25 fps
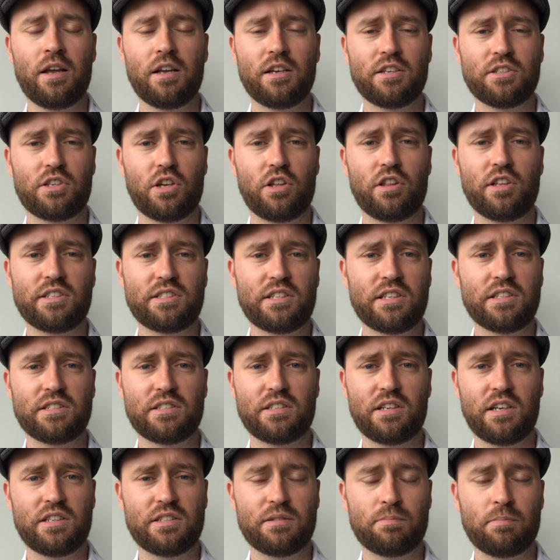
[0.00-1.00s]
So this
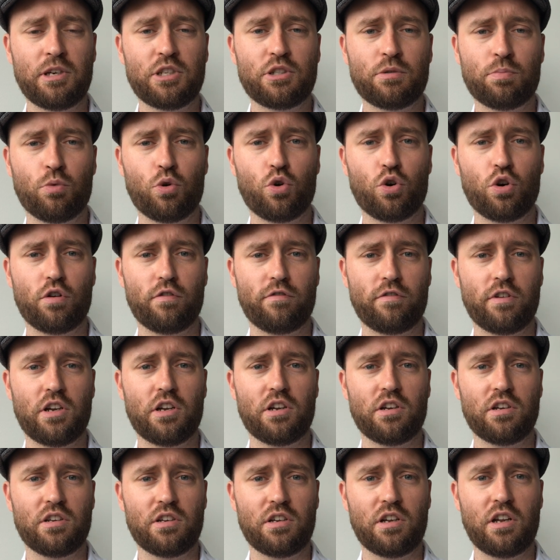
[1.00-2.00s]
is much more
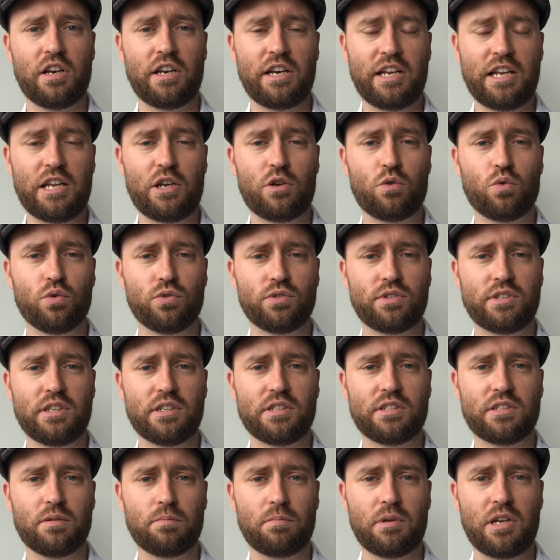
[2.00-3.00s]
of an equal
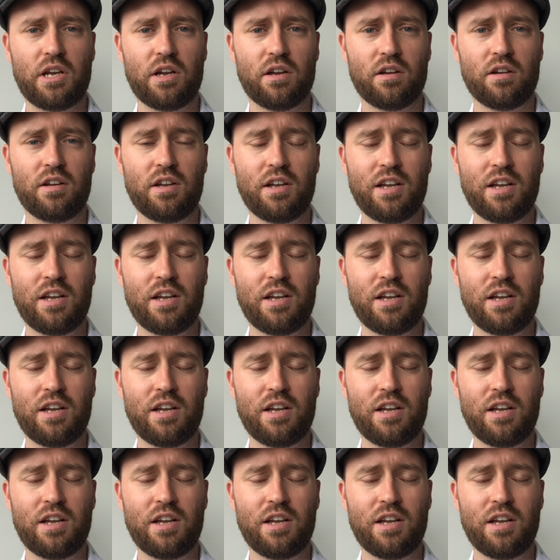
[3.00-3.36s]
system here.